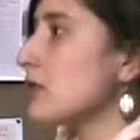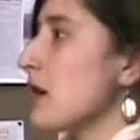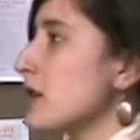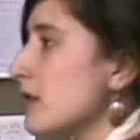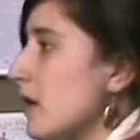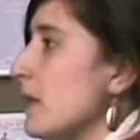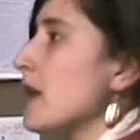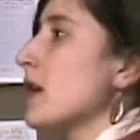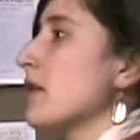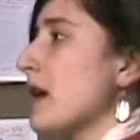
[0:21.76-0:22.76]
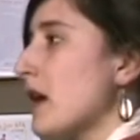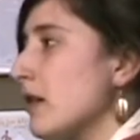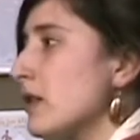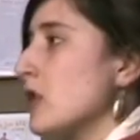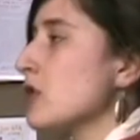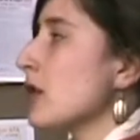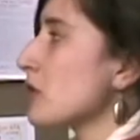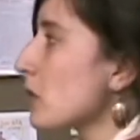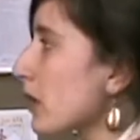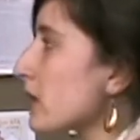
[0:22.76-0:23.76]
try and do something around
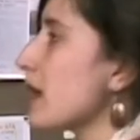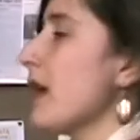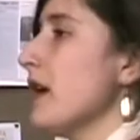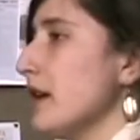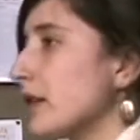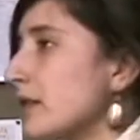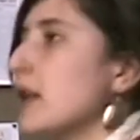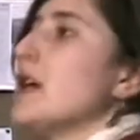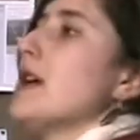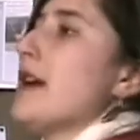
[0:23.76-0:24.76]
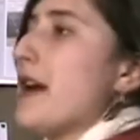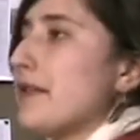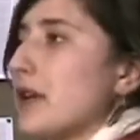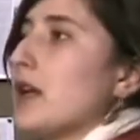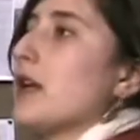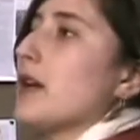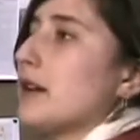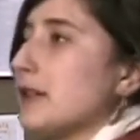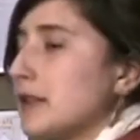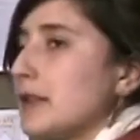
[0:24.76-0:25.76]
International Workers' Day and have
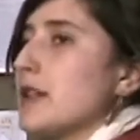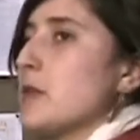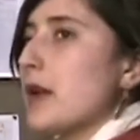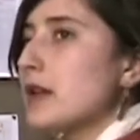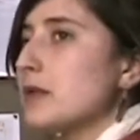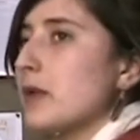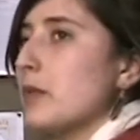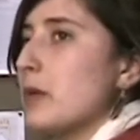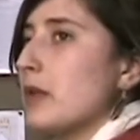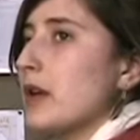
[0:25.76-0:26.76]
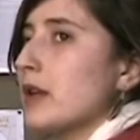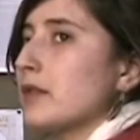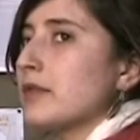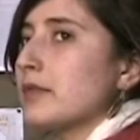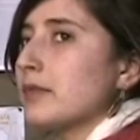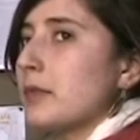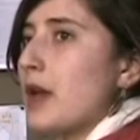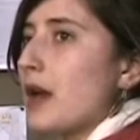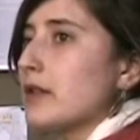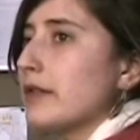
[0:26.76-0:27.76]
a, a space where people can
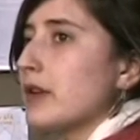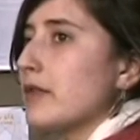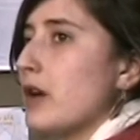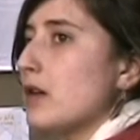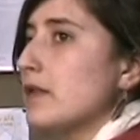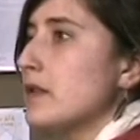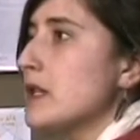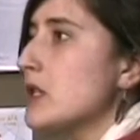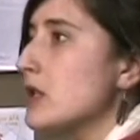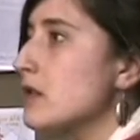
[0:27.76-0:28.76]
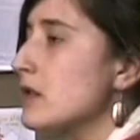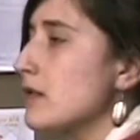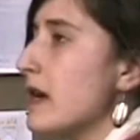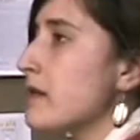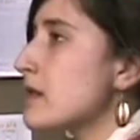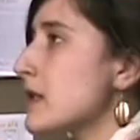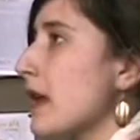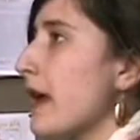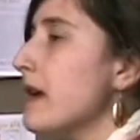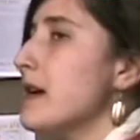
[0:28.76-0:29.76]
be actively involved in issues around
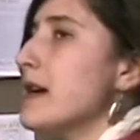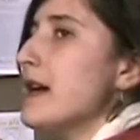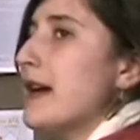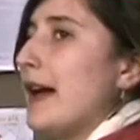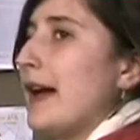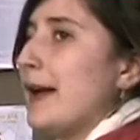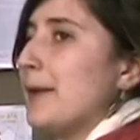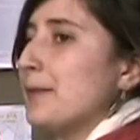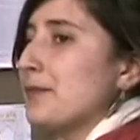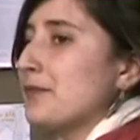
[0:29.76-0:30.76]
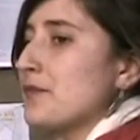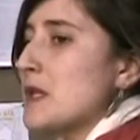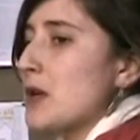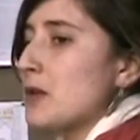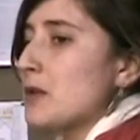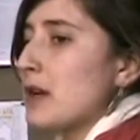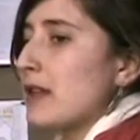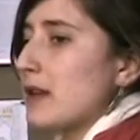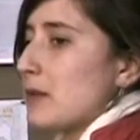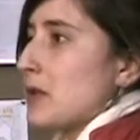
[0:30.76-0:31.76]
today. Um, so I
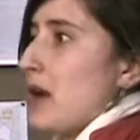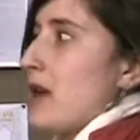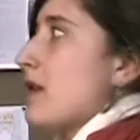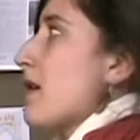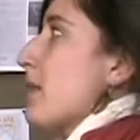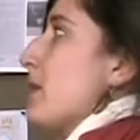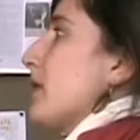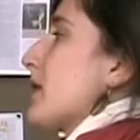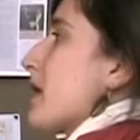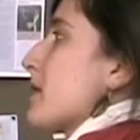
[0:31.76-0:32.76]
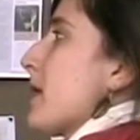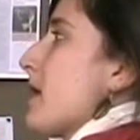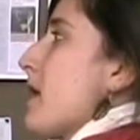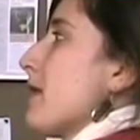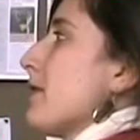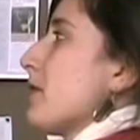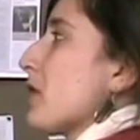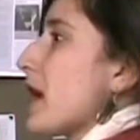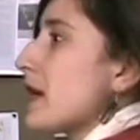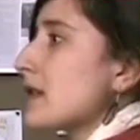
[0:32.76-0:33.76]
think it was great. A lot of people talked about a lot of
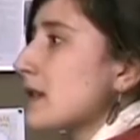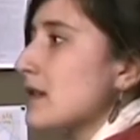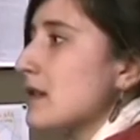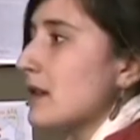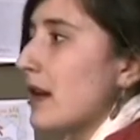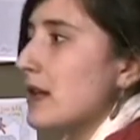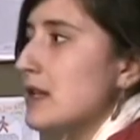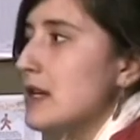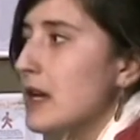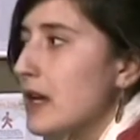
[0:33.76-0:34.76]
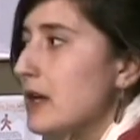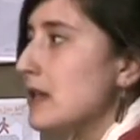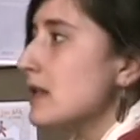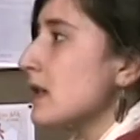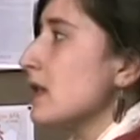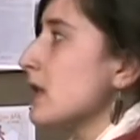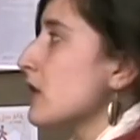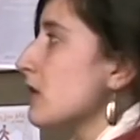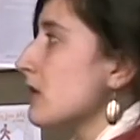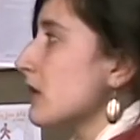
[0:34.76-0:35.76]
great ideas and
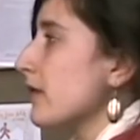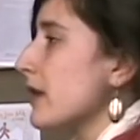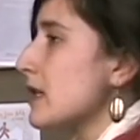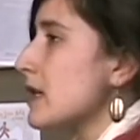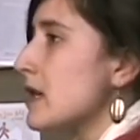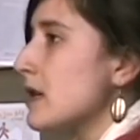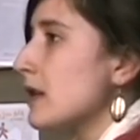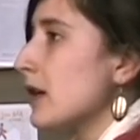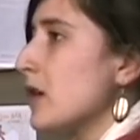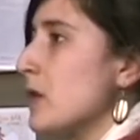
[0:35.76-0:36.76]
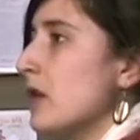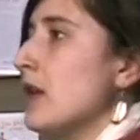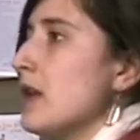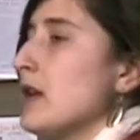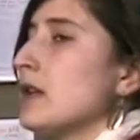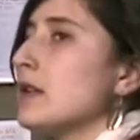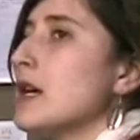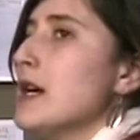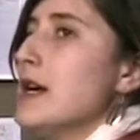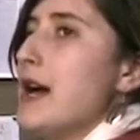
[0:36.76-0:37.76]
issues they're facing in their community, and
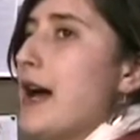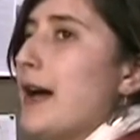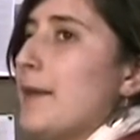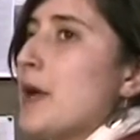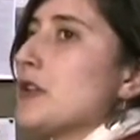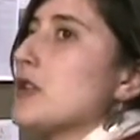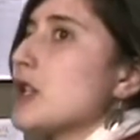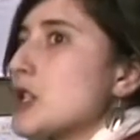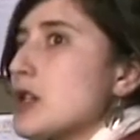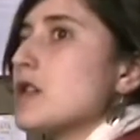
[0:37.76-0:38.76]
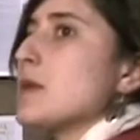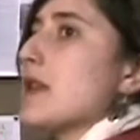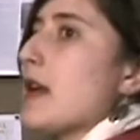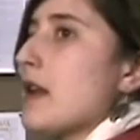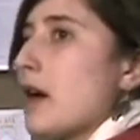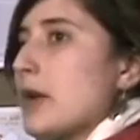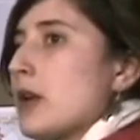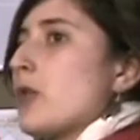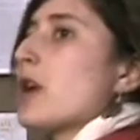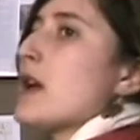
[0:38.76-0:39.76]
um, not just issues, but then how we
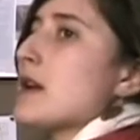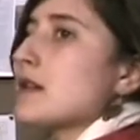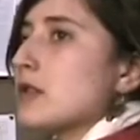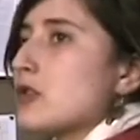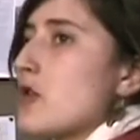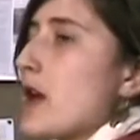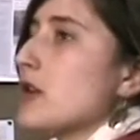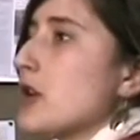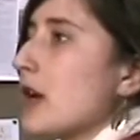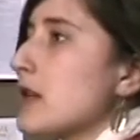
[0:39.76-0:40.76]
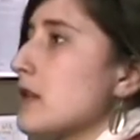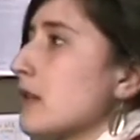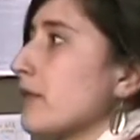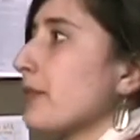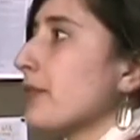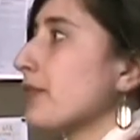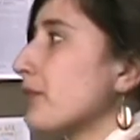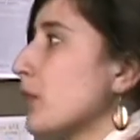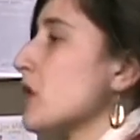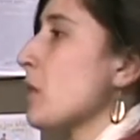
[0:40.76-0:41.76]
can organize and strategize and
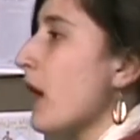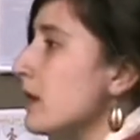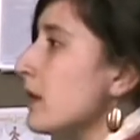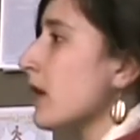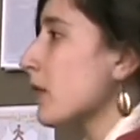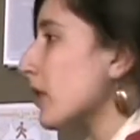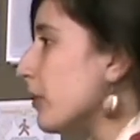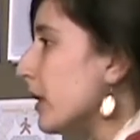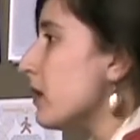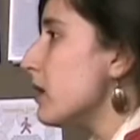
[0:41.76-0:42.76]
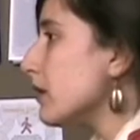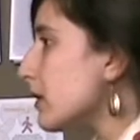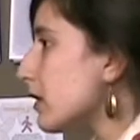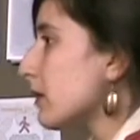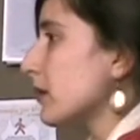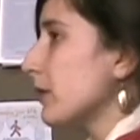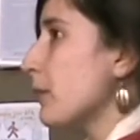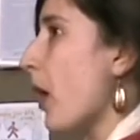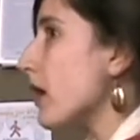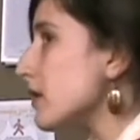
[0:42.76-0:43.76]
mm-hmm. respond to them and build
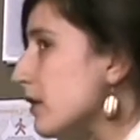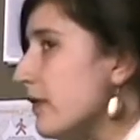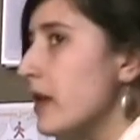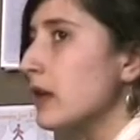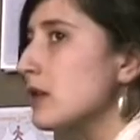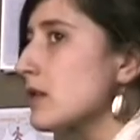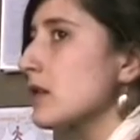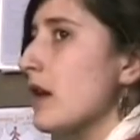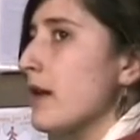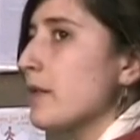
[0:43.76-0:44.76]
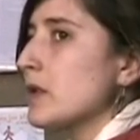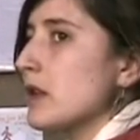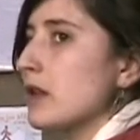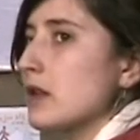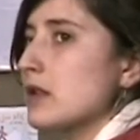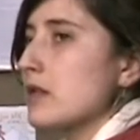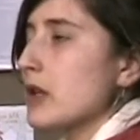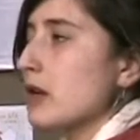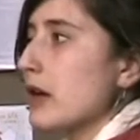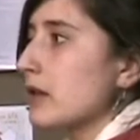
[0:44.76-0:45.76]
positive things, um, which I think is
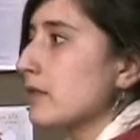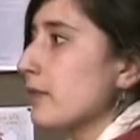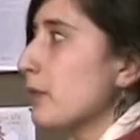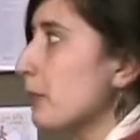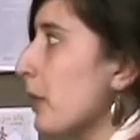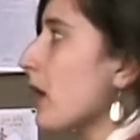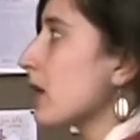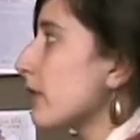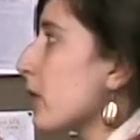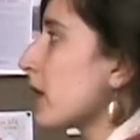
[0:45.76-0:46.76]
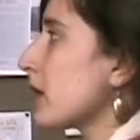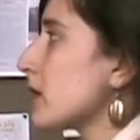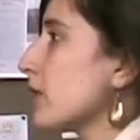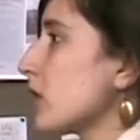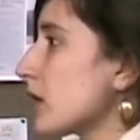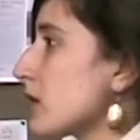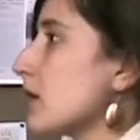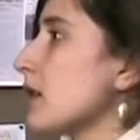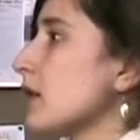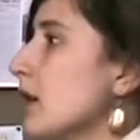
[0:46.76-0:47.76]
a really great part of organizing for
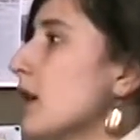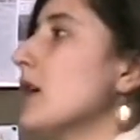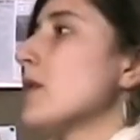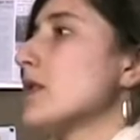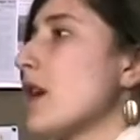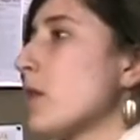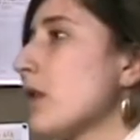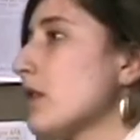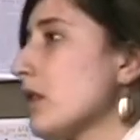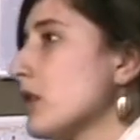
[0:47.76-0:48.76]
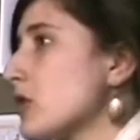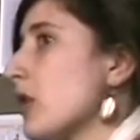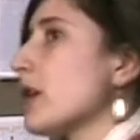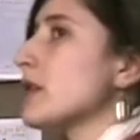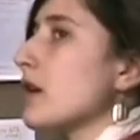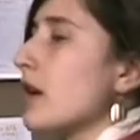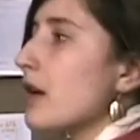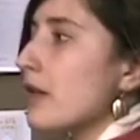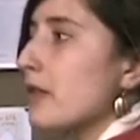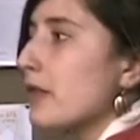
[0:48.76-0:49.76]
justice. That we talk about
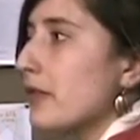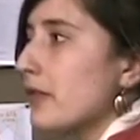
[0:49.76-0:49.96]
constructive